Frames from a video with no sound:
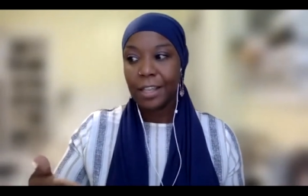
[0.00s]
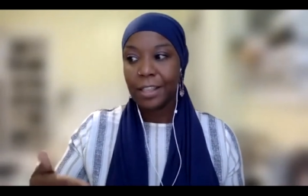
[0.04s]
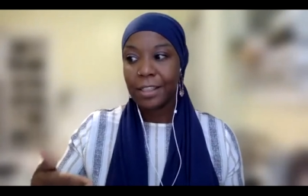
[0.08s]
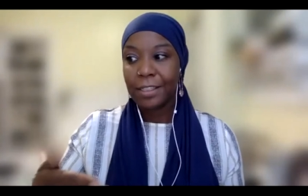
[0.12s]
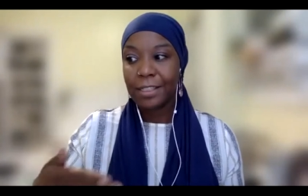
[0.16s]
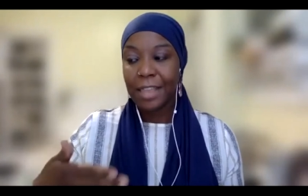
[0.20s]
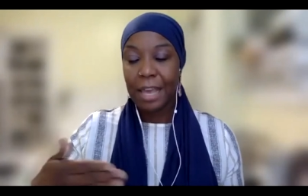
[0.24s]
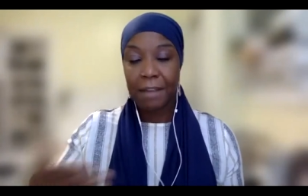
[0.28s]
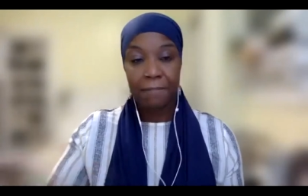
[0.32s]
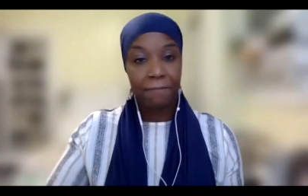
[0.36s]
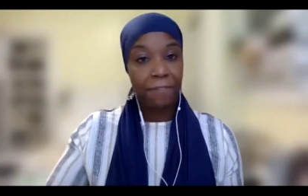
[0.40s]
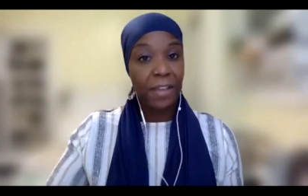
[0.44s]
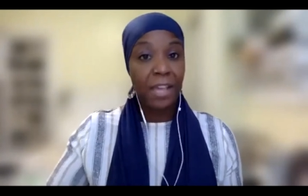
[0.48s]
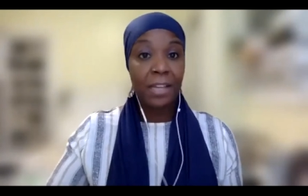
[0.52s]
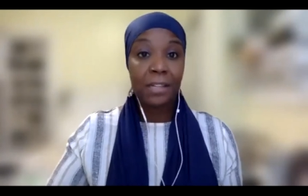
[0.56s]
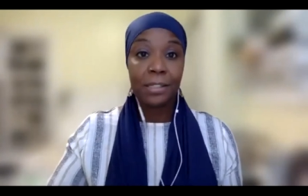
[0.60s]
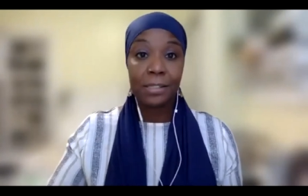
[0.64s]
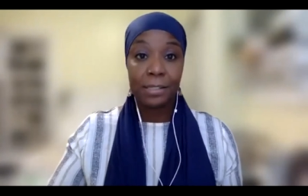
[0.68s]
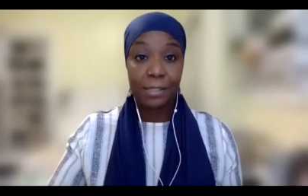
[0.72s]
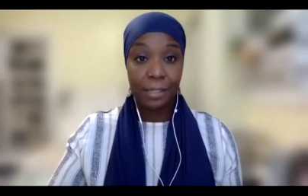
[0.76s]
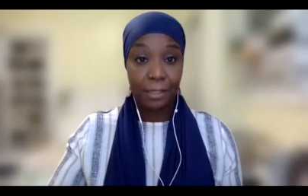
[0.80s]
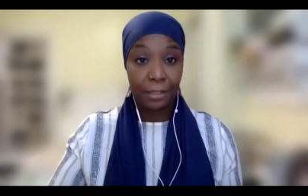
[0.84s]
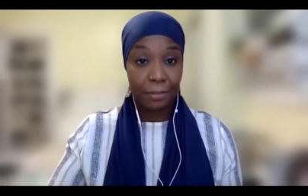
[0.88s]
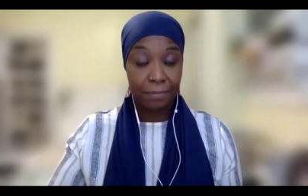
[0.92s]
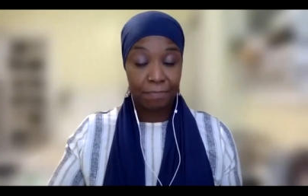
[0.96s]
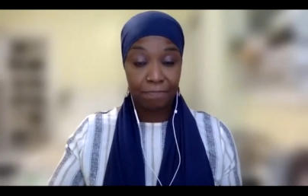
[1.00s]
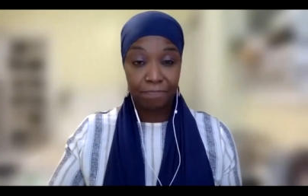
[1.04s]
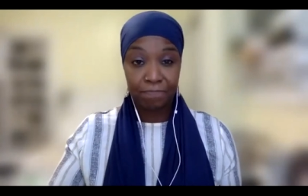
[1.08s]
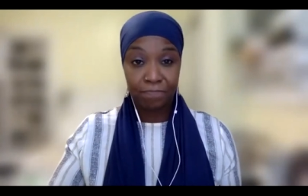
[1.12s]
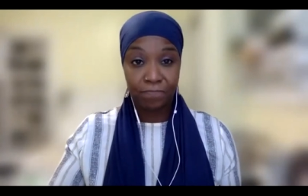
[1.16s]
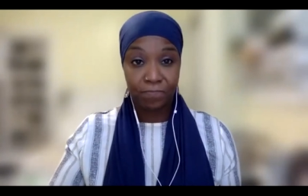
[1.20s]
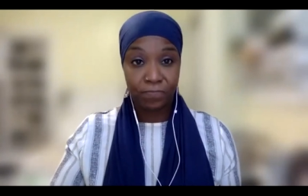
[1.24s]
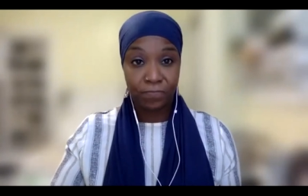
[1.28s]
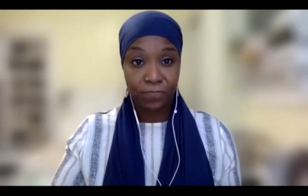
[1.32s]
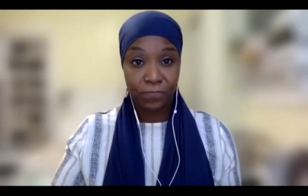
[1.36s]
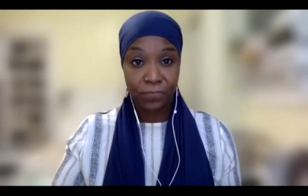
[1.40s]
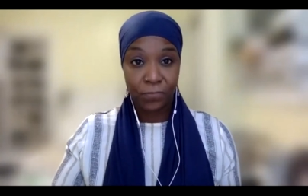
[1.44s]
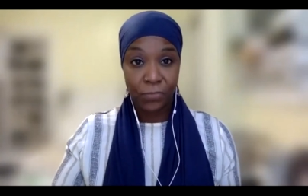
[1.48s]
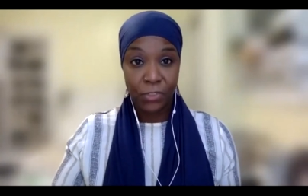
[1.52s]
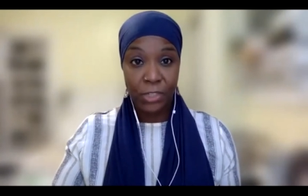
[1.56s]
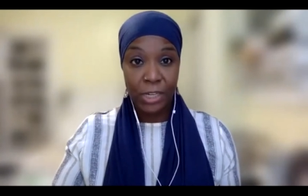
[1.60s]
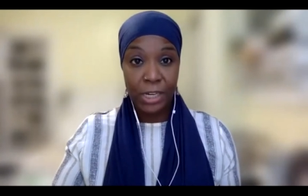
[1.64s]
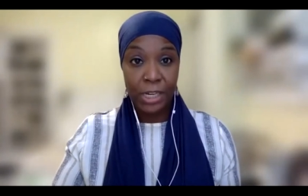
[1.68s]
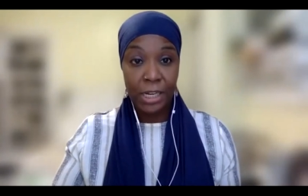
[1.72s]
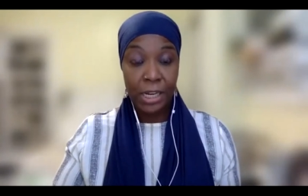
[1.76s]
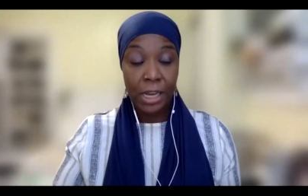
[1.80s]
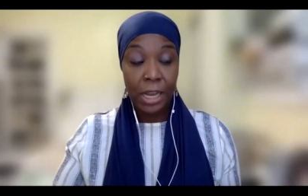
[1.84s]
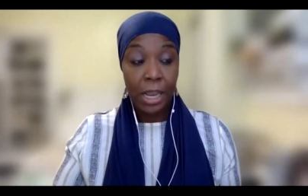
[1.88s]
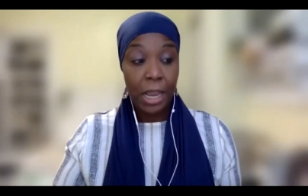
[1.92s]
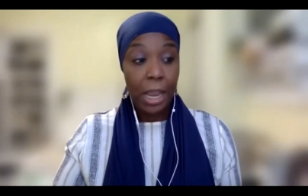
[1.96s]
that fantasy, right?
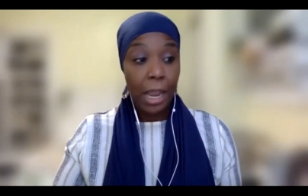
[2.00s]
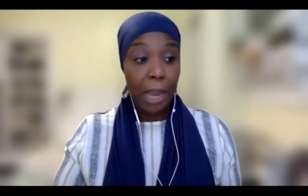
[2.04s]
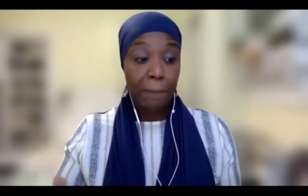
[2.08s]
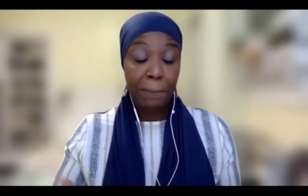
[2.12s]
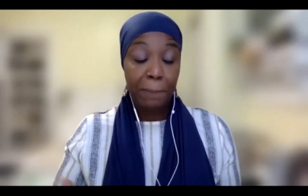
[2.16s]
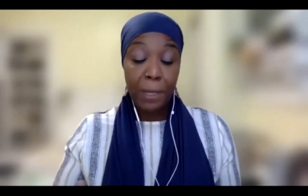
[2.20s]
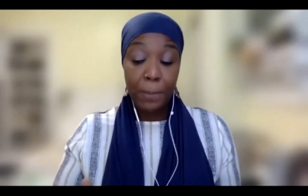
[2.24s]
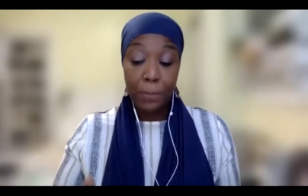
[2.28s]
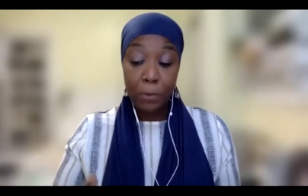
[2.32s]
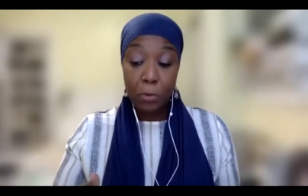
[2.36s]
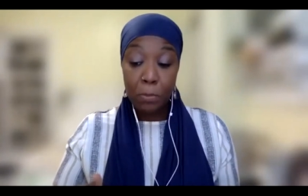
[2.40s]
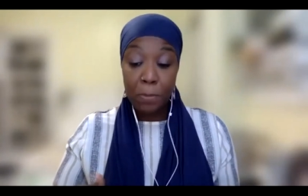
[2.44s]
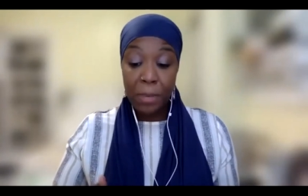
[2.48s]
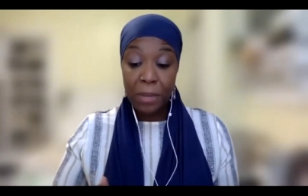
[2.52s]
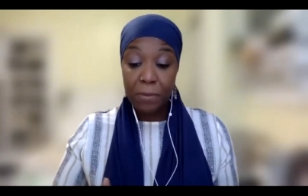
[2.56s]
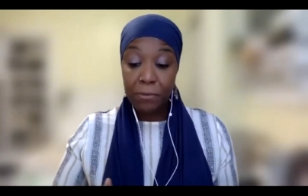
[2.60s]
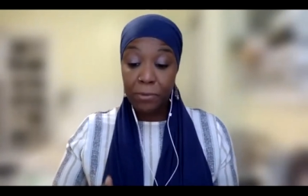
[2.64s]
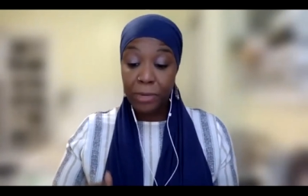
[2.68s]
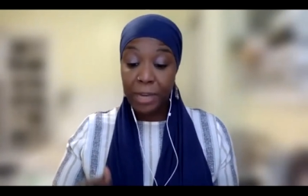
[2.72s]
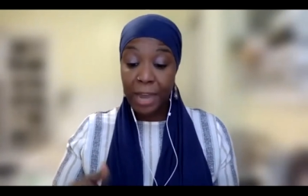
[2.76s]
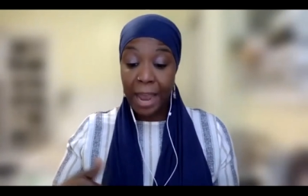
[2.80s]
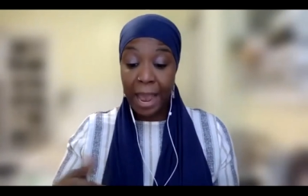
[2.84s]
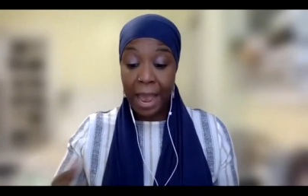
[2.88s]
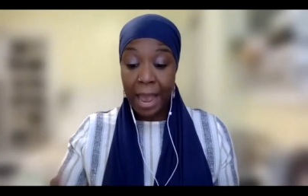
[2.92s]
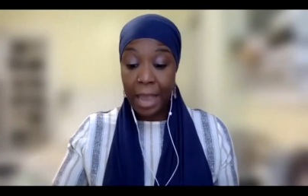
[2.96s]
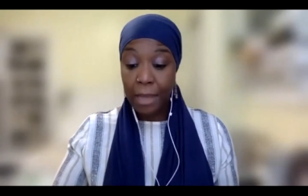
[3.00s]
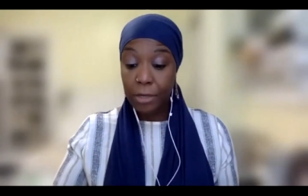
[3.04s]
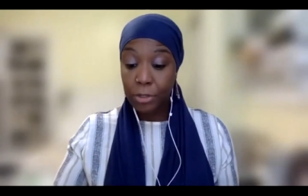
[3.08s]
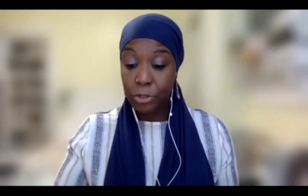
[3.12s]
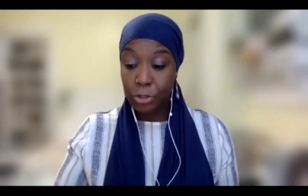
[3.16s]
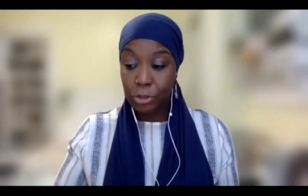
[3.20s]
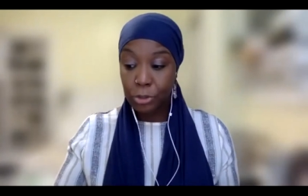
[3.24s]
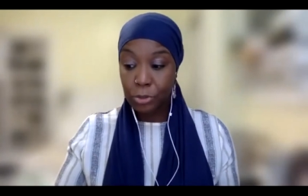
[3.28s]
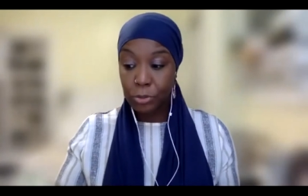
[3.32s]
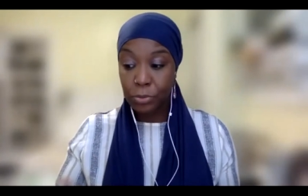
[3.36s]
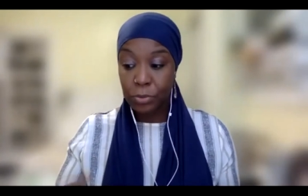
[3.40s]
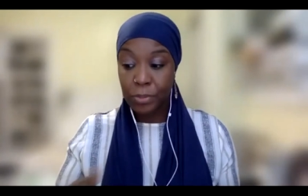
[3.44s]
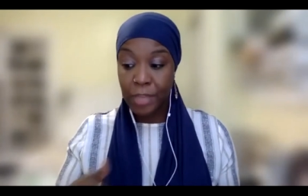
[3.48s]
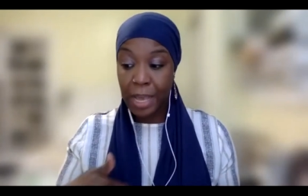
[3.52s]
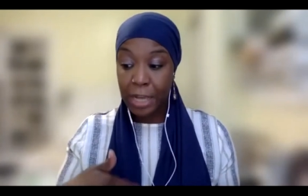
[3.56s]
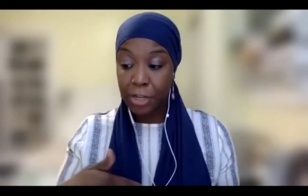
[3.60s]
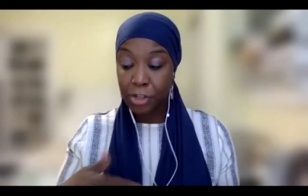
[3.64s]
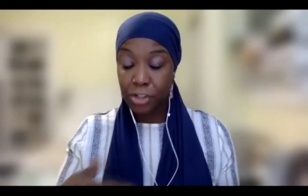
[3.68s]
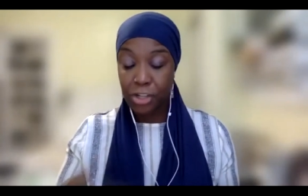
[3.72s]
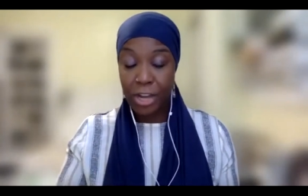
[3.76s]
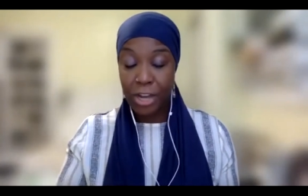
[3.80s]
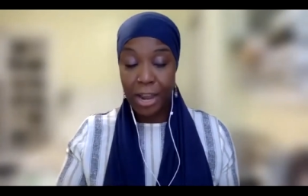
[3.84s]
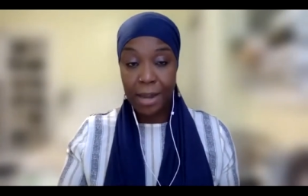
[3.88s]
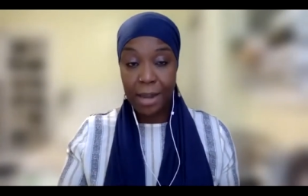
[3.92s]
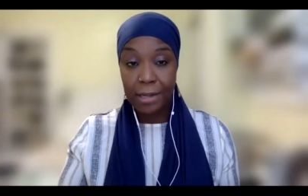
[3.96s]
And people may react to that
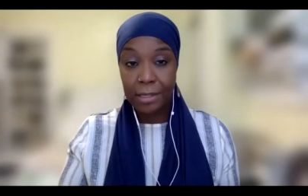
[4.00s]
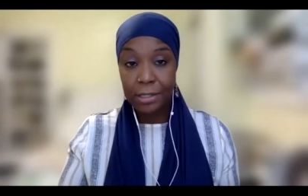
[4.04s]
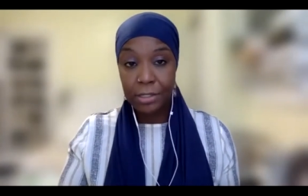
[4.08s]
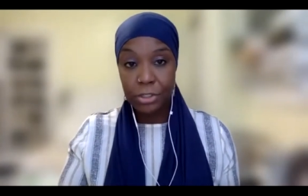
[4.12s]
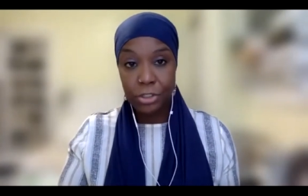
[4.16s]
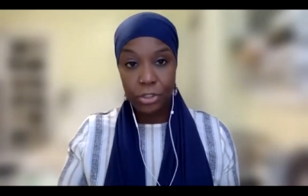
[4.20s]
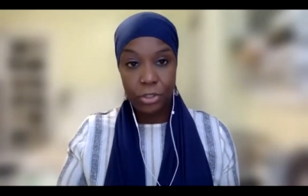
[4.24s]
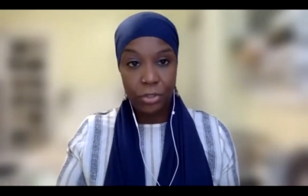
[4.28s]
challenge,